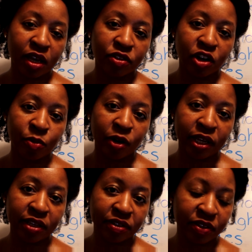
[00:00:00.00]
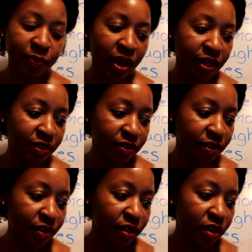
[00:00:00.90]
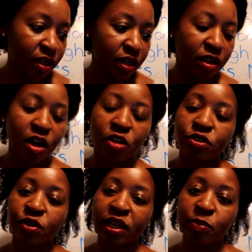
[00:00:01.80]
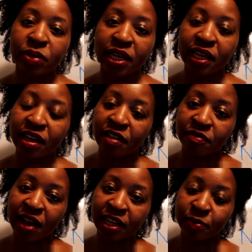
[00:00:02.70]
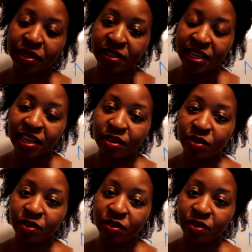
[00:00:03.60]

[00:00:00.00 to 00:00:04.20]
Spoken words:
Turmeric is a spice. Also get plenty of vitamin D.